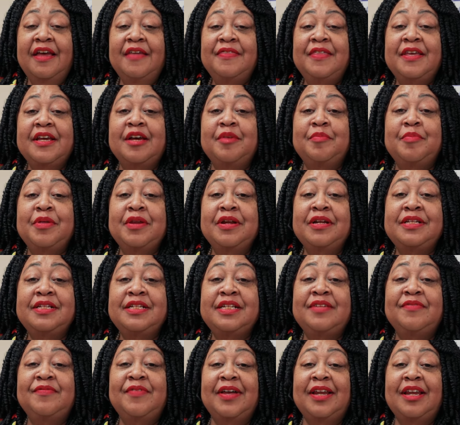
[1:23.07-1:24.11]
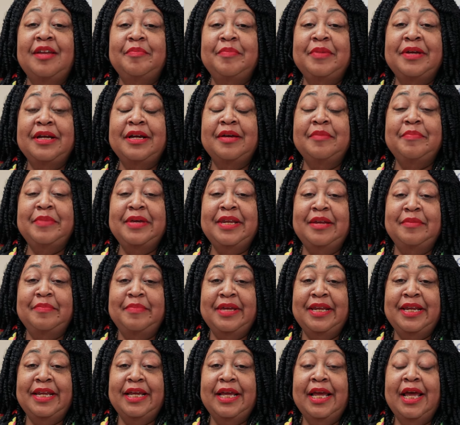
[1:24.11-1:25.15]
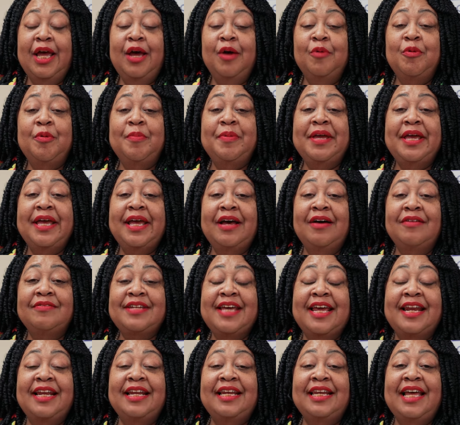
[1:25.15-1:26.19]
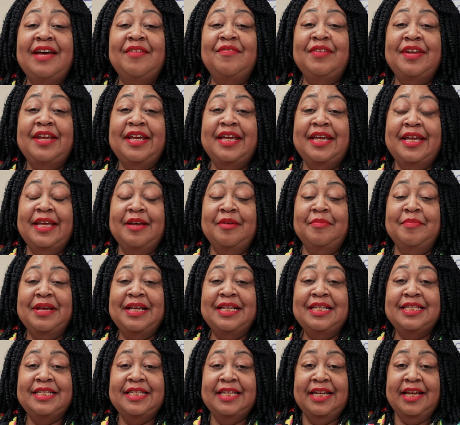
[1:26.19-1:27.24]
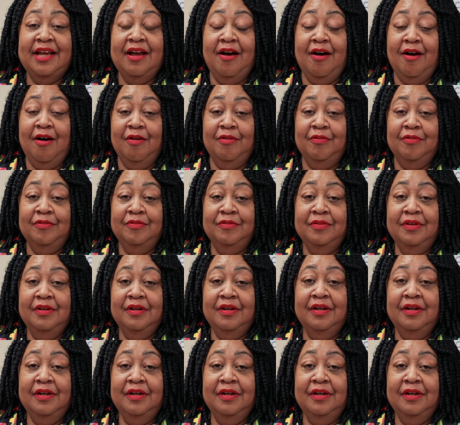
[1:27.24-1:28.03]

the Community Development Committee meeting will be held at eleven a m at City Hall.